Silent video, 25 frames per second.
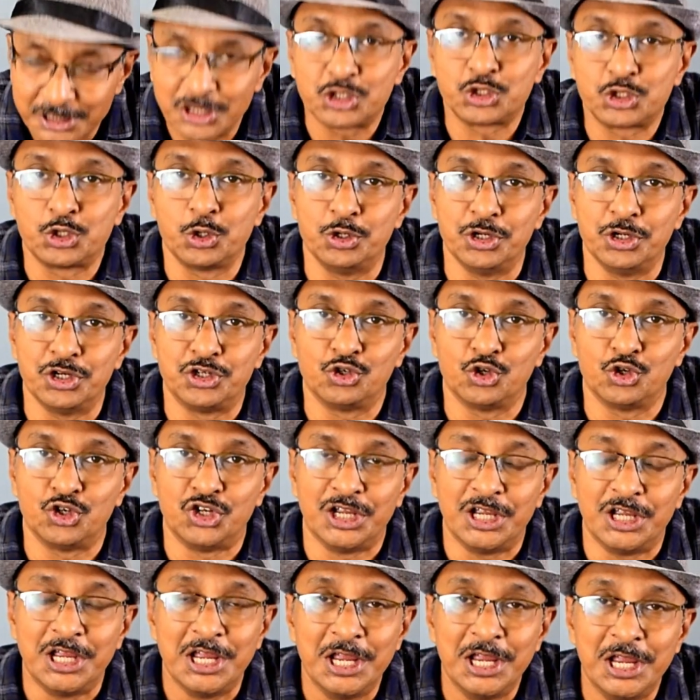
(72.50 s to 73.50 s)
studio
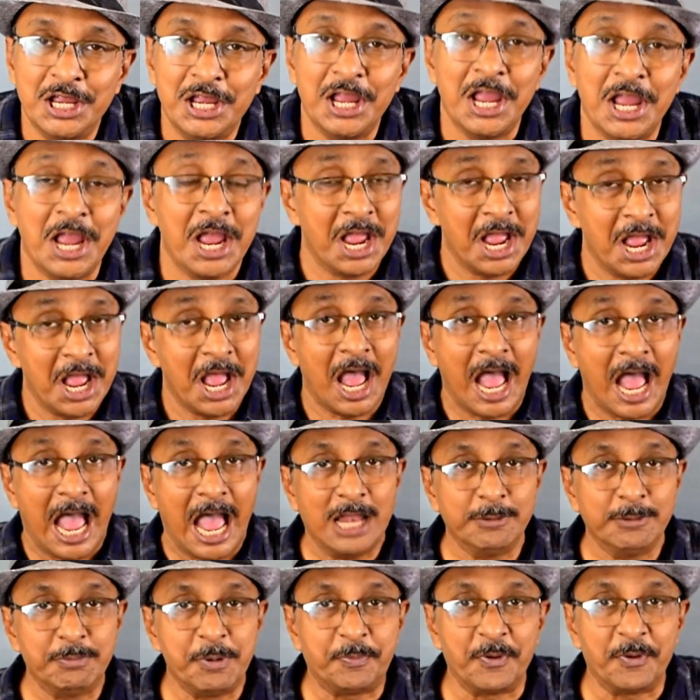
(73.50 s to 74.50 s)
today,
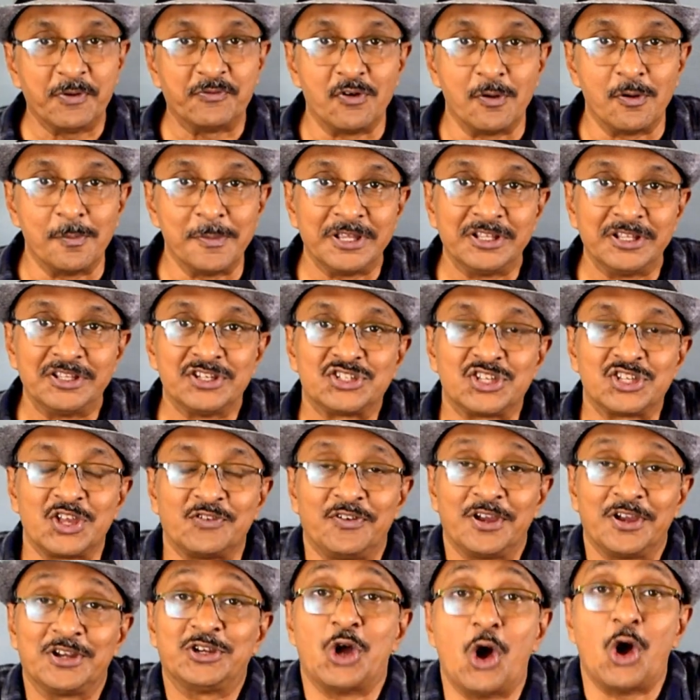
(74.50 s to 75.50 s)
I'll be performing this
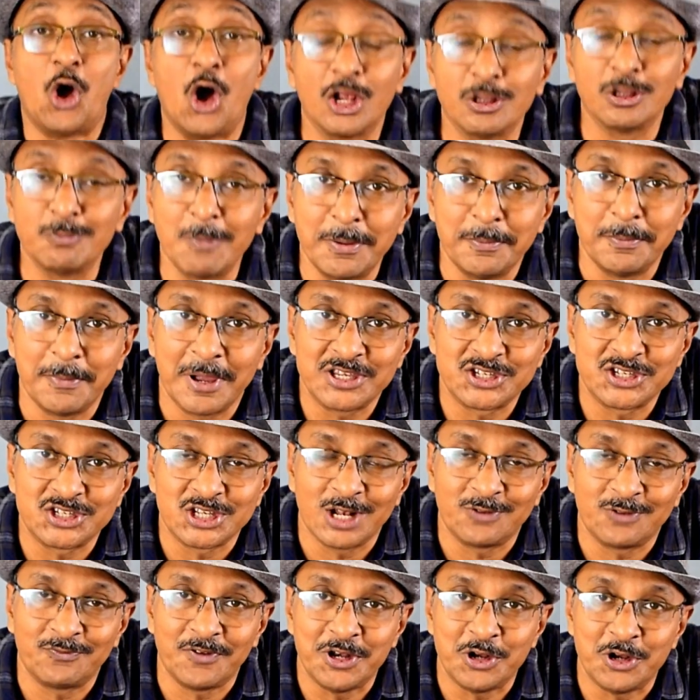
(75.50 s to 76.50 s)
effect all by
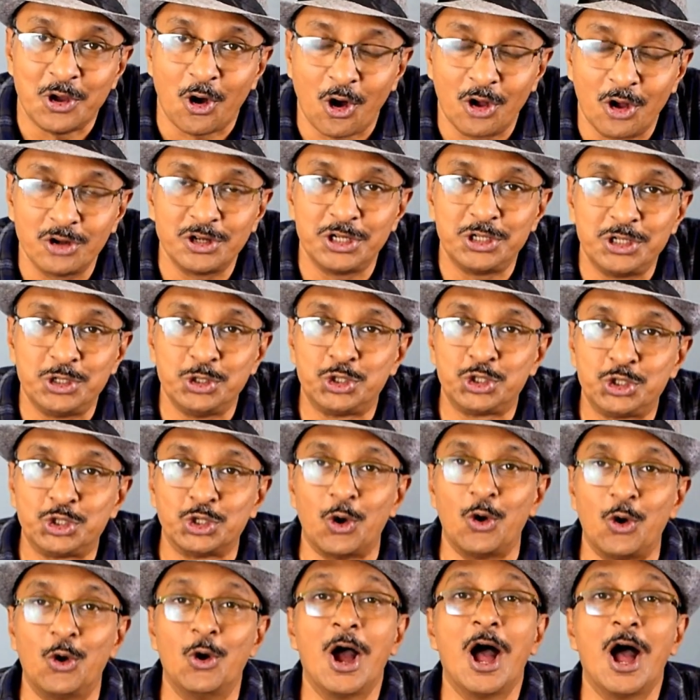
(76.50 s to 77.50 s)
myself in order to
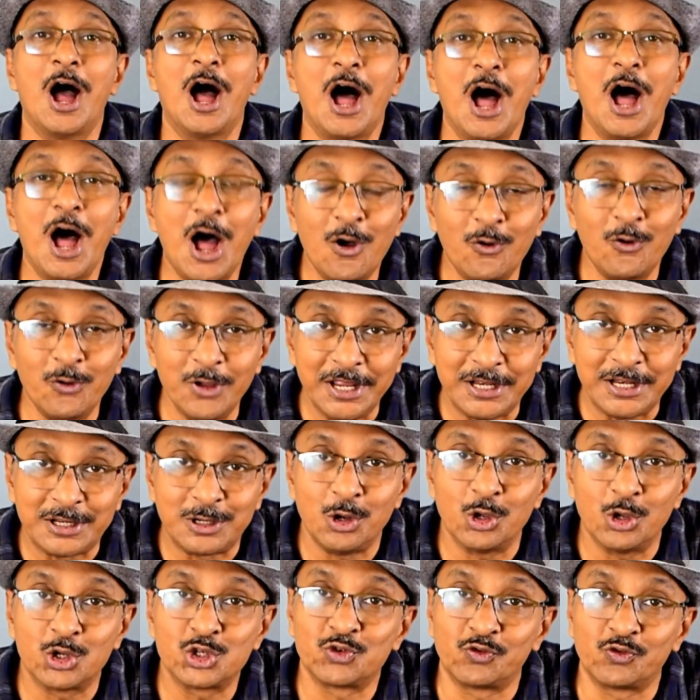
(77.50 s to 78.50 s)
show how it
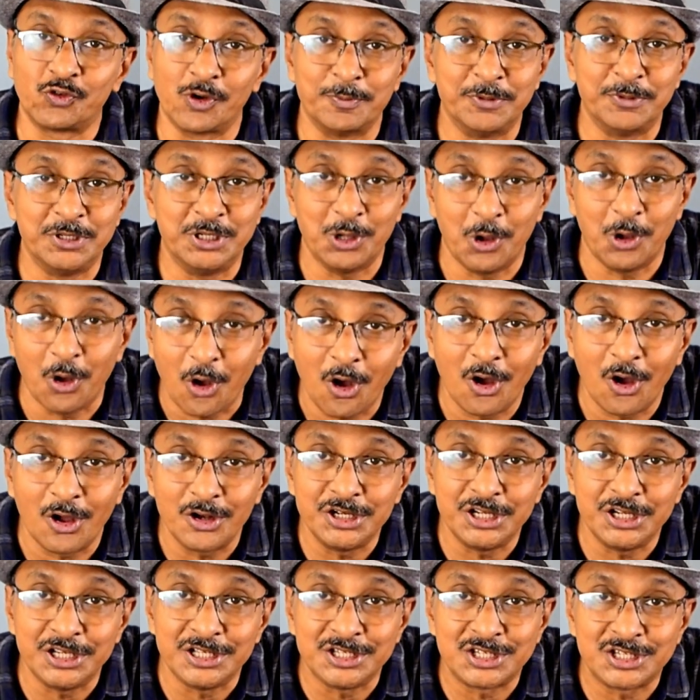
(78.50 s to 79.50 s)
looks from the
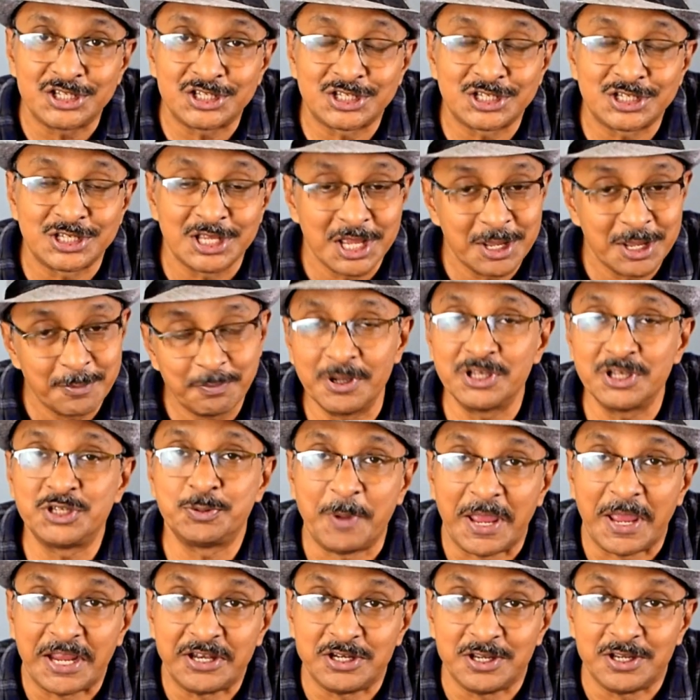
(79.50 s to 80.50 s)
audience
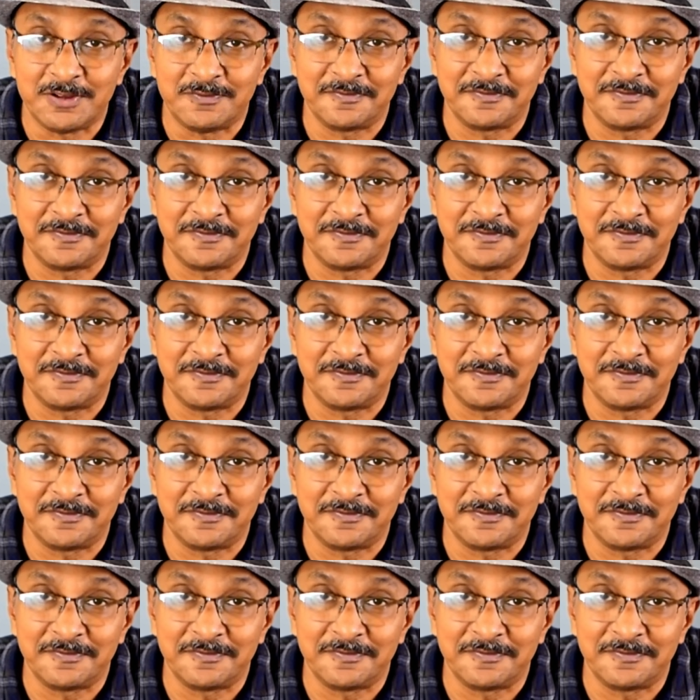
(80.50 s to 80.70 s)
perspective.